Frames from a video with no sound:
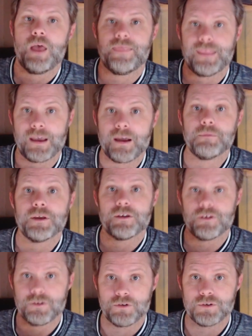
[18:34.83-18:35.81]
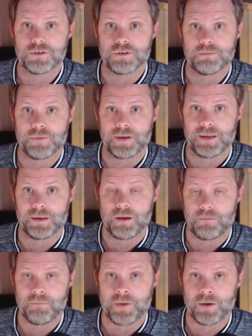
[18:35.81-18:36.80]
Now I'm in congruence with my,
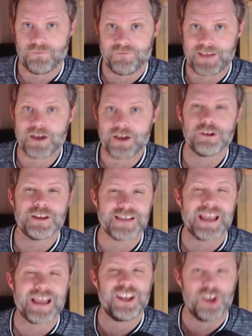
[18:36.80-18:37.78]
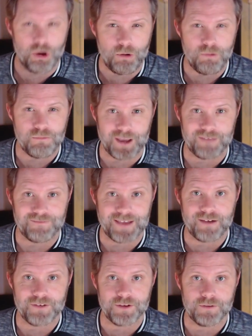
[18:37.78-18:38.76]
my own value because I know my
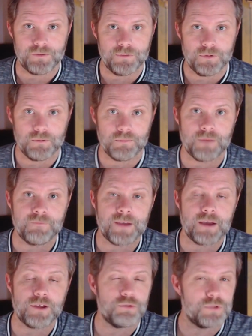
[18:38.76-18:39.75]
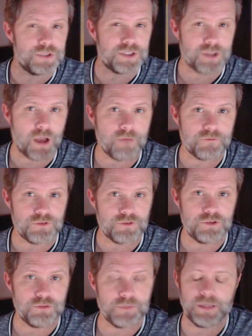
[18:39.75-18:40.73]
value. My value is sovereign
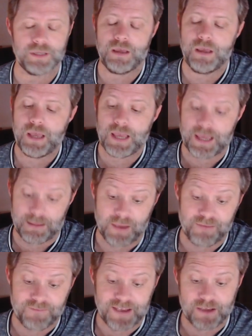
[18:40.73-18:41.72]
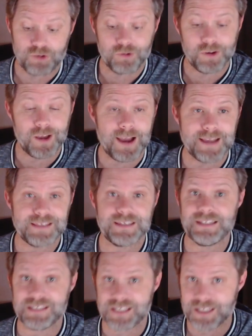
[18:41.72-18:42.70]
to me. And my value guides
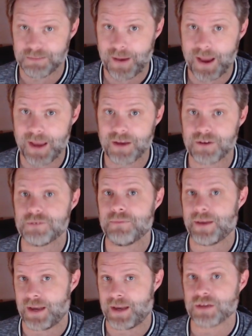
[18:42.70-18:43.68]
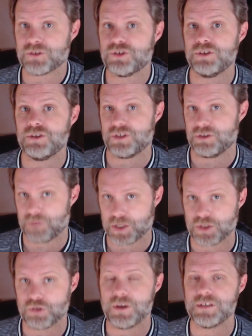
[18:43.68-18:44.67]
and inspires my actions and my
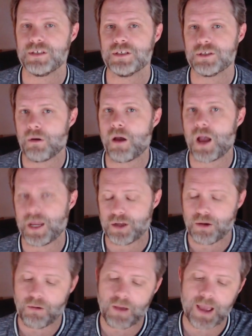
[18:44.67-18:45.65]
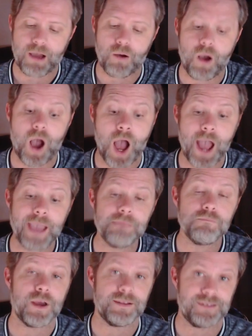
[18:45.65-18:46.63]
choices. So I know how
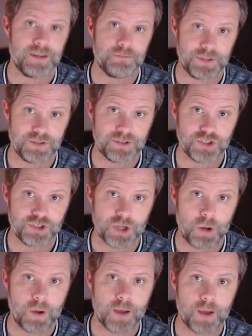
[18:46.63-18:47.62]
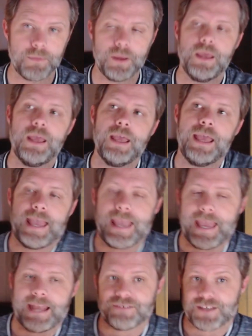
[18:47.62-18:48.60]
I'm attempting to show up
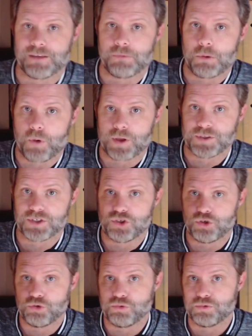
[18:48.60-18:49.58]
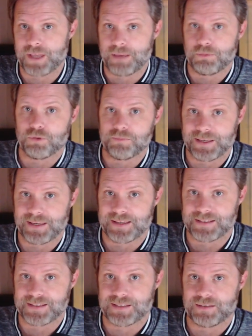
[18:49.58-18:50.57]
and if someone wants to label me
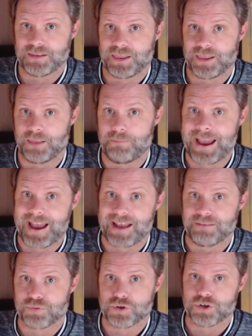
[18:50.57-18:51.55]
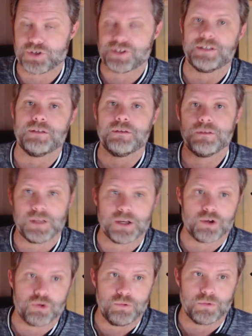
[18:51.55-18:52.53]
as the bad person, then
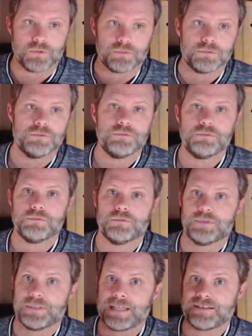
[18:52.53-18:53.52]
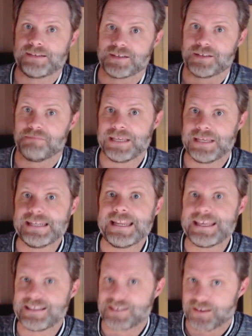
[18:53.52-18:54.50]
cool. That doesn't mean
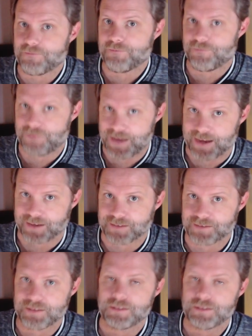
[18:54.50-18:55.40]
it's a fact.